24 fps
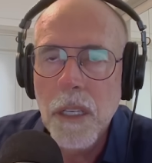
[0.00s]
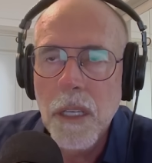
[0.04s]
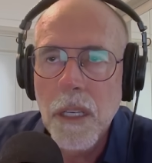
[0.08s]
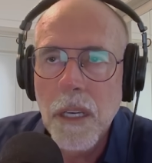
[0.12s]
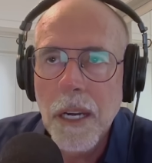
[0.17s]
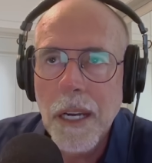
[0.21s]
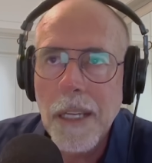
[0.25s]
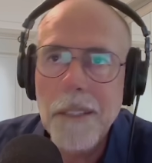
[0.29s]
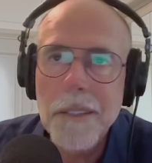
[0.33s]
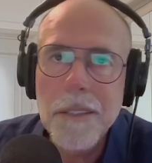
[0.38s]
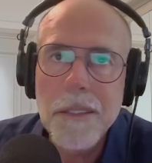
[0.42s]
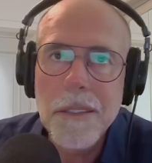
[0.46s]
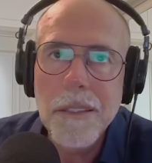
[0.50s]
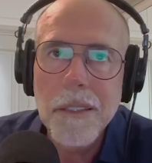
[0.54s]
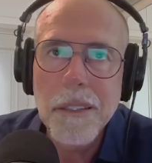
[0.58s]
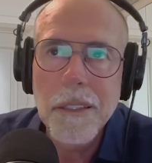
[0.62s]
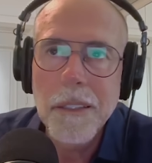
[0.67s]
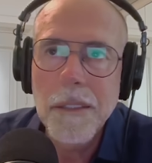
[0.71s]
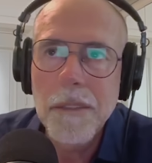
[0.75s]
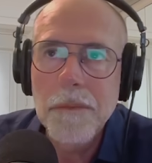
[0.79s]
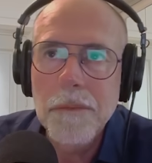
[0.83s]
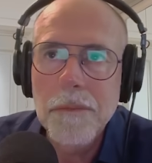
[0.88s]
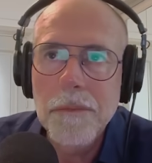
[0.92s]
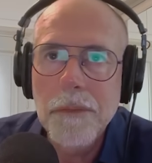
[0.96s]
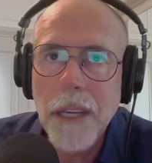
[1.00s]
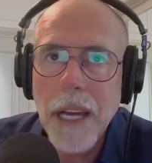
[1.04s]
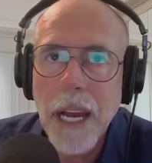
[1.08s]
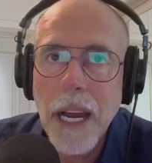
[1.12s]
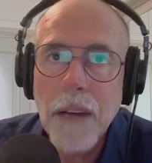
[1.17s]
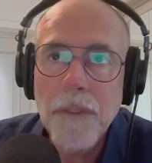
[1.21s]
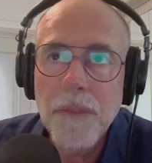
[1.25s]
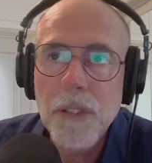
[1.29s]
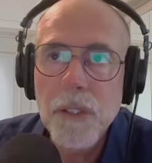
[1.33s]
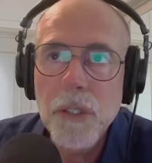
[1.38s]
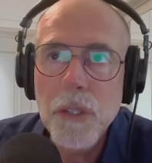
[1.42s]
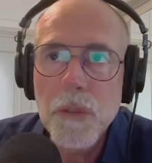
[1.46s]
I can see, you know,
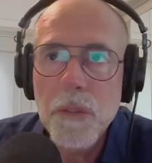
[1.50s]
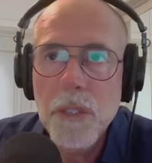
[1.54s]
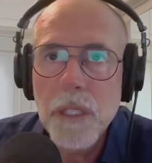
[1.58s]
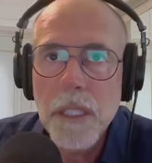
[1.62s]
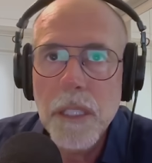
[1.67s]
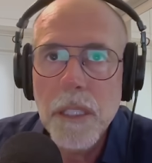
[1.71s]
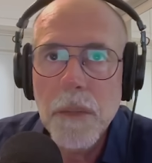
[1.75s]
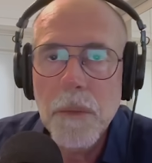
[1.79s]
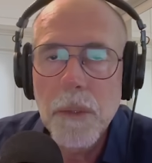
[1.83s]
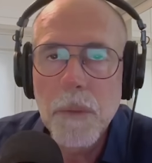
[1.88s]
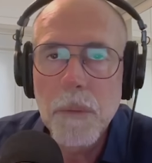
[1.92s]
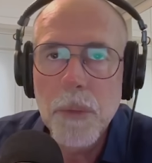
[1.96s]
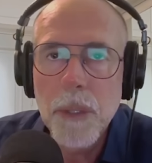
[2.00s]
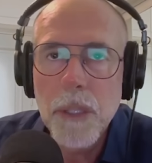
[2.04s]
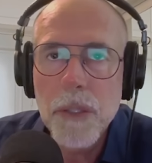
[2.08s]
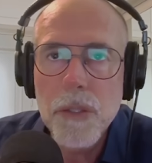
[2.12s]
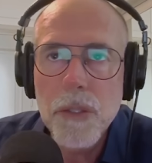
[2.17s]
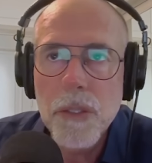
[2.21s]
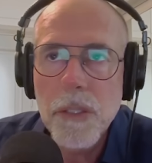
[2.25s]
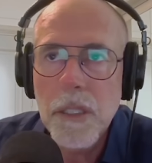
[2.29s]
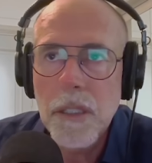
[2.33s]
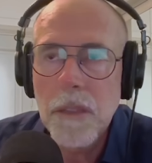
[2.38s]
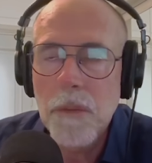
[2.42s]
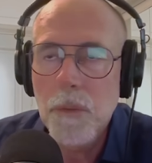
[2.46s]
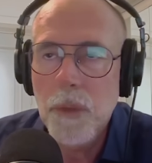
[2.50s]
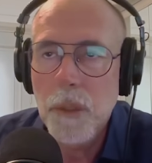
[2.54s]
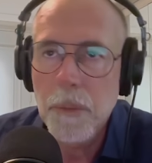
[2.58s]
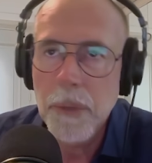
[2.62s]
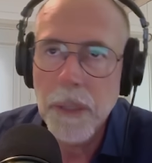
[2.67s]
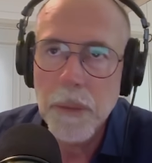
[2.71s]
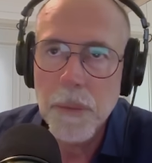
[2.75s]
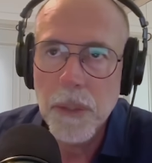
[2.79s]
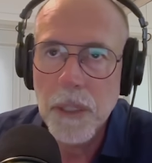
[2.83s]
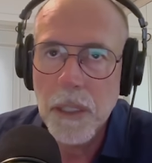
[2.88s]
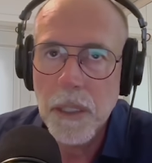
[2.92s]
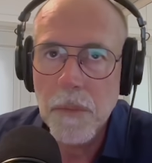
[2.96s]
afternoon tea with Bridgerton, where
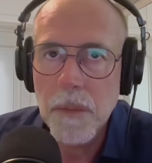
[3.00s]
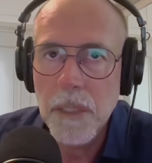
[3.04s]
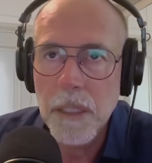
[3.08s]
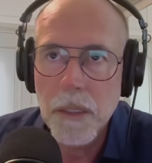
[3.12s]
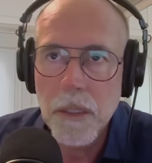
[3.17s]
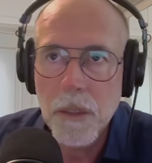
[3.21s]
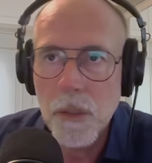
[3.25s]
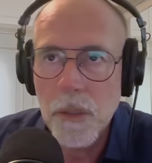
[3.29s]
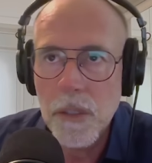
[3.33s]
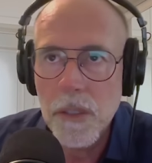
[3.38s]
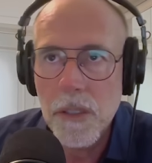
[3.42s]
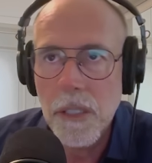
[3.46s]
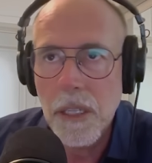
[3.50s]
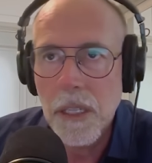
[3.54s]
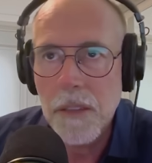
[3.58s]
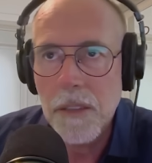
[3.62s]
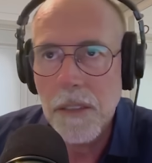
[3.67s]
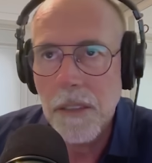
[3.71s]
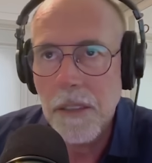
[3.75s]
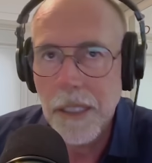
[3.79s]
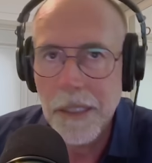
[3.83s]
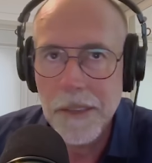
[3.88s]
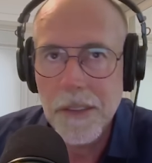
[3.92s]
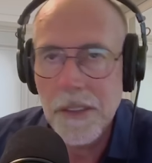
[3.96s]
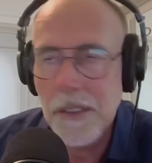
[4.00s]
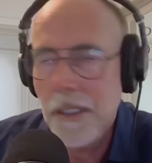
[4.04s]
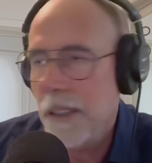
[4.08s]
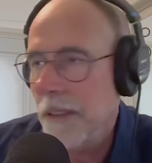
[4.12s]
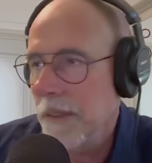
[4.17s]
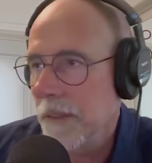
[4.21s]
people come in corsets and then start